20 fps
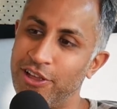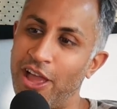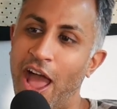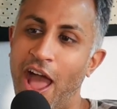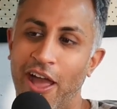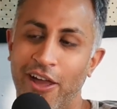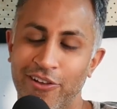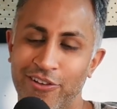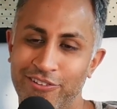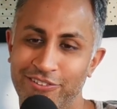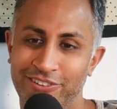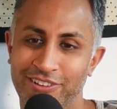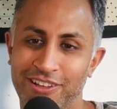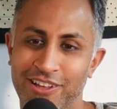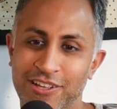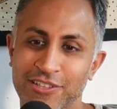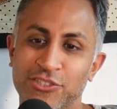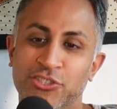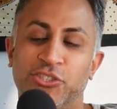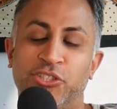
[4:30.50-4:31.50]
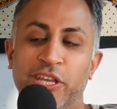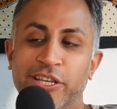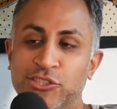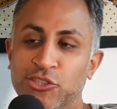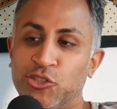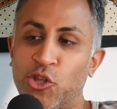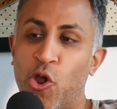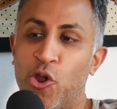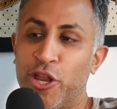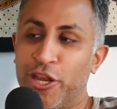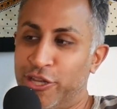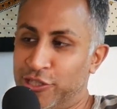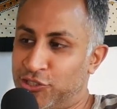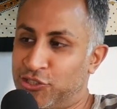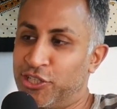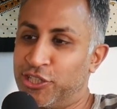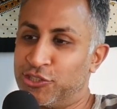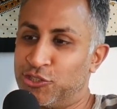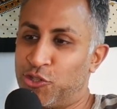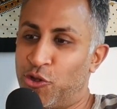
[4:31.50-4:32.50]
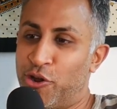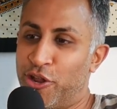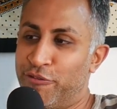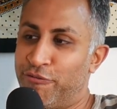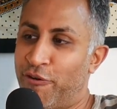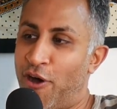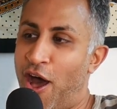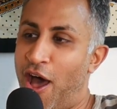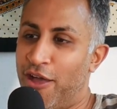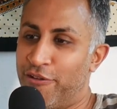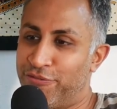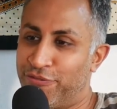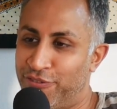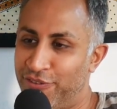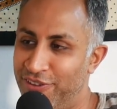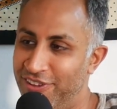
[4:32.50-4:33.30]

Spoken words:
Yeah. 6:30 to 6:35.